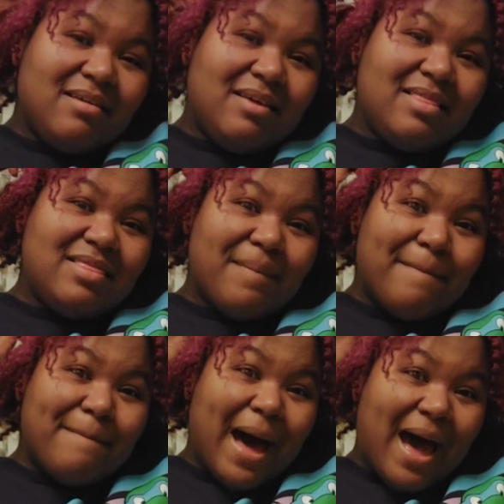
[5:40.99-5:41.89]
get the
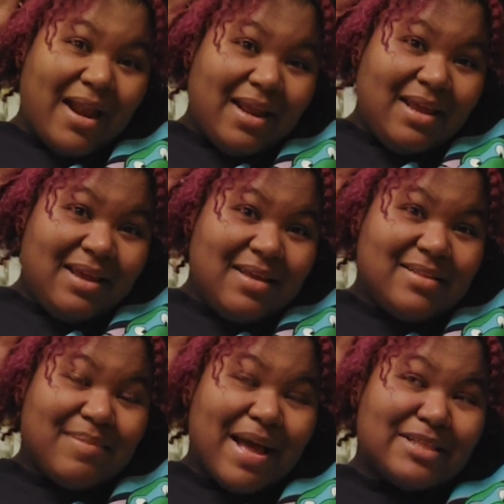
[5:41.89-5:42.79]
body
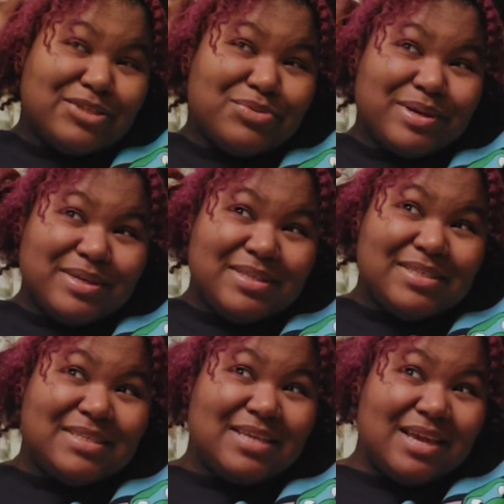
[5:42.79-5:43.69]
in my
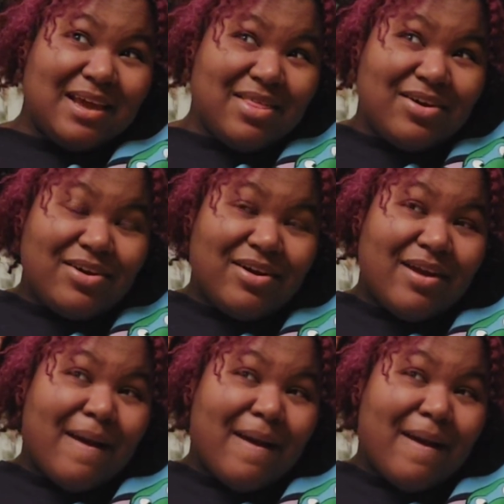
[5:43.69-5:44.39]
twist together,